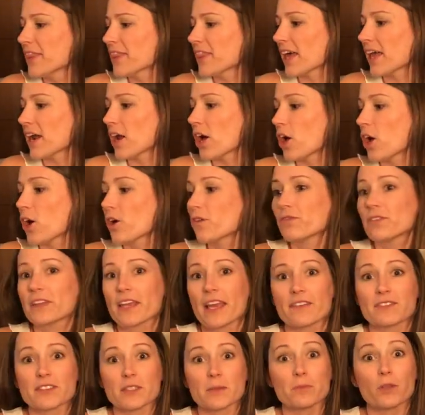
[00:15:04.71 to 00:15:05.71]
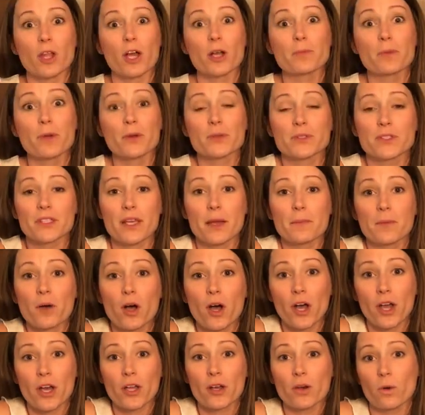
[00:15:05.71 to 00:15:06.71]
that I'll hopefully have some blog posts up
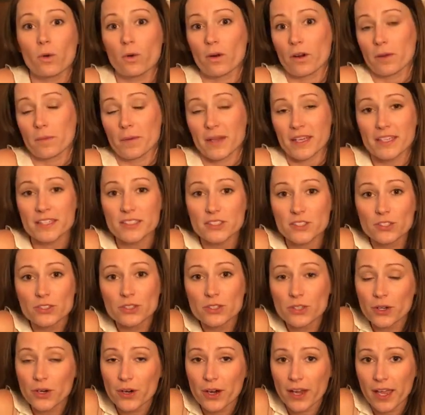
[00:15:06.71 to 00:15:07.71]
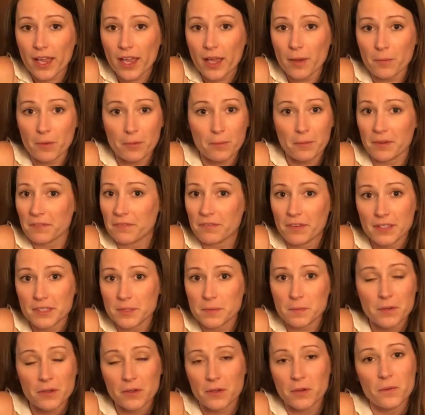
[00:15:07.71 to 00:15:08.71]
on, or on my Instagram or my
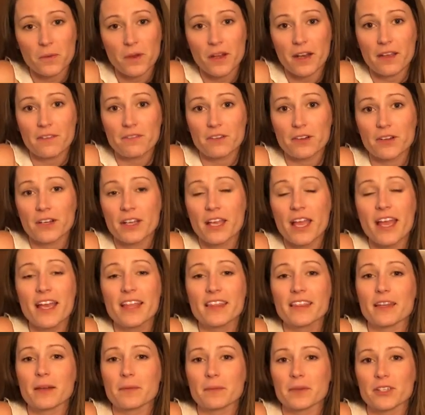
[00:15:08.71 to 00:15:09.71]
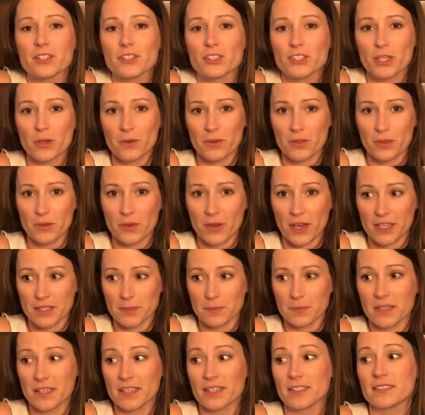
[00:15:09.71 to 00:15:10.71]
Facebook or whatever, that I'm going to share with you
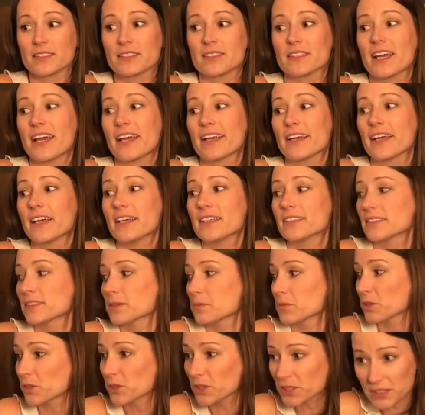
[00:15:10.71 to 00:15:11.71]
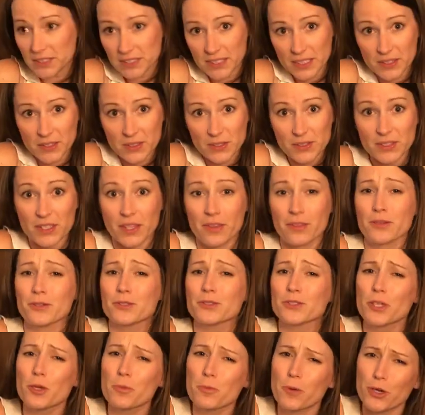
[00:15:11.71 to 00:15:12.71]
guys, because I got some good deals and they're
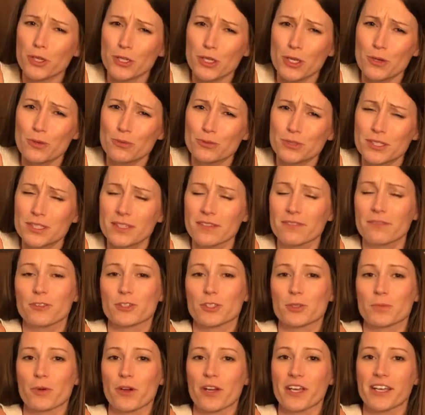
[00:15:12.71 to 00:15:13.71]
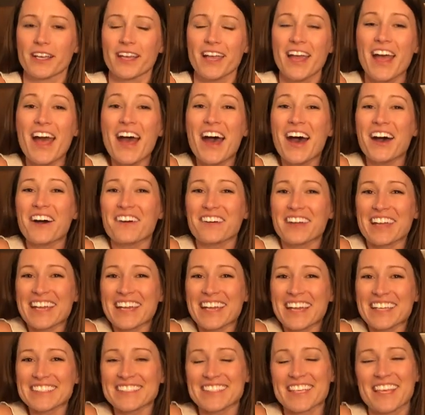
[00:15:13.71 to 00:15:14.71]
super cute for spring.
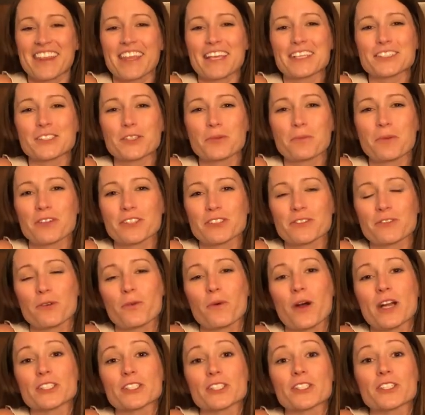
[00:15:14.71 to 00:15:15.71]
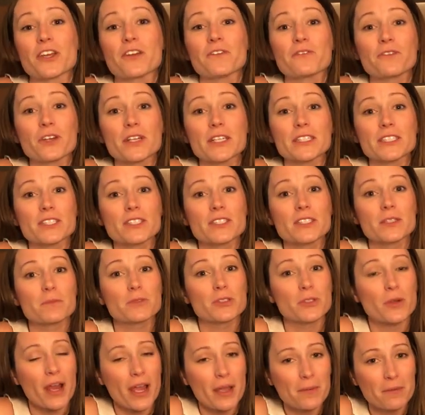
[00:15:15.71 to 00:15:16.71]
Okay guys, thanks so much for watching. Don't forget to
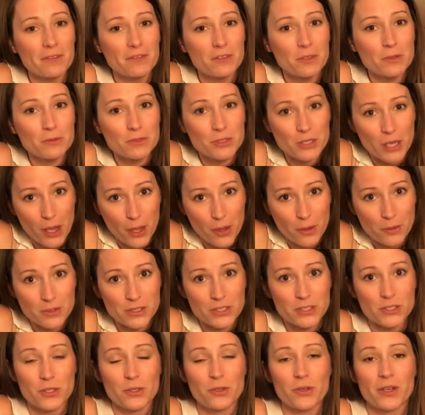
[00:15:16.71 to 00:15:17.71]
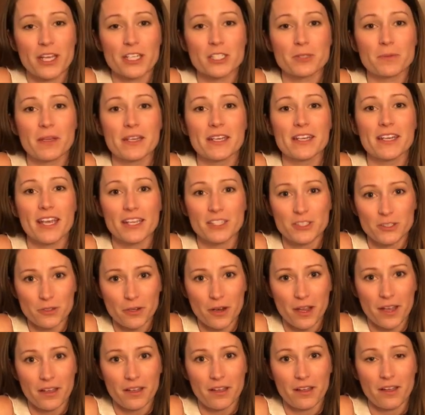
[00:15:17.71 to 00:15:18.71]
subscribe if you don't, so you'll catch my next
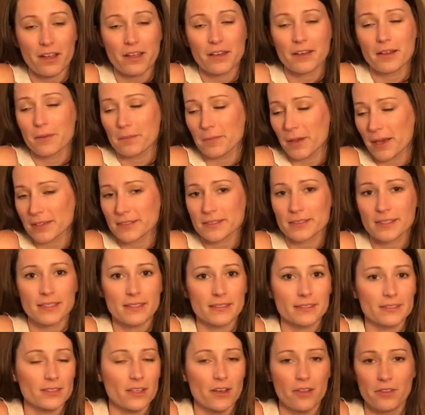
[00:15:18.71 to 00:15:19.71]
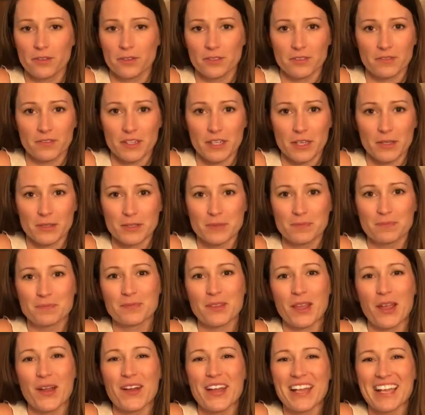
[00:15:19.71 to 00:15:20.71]
try on, unboxings, all those videos.
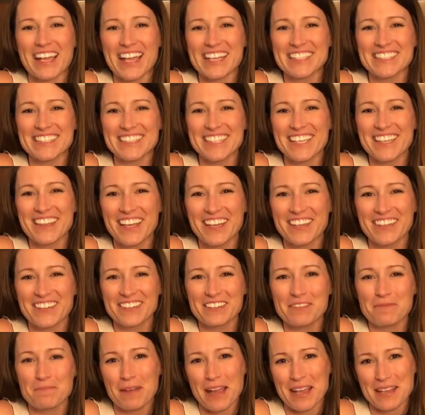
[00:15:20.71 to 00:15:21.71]
All right guys, see you later.